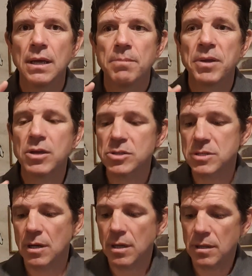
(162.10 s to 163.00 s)

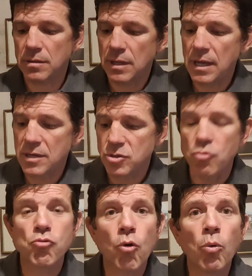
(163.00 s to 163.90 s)
because he has
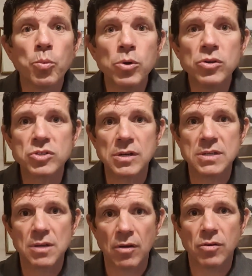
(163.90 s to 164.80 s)
raw wounds
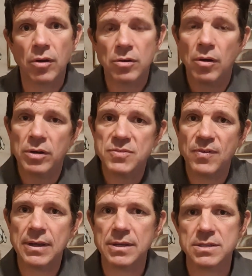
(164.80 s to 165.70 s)
on his
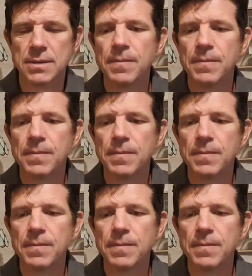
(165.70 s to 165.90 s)
fingers.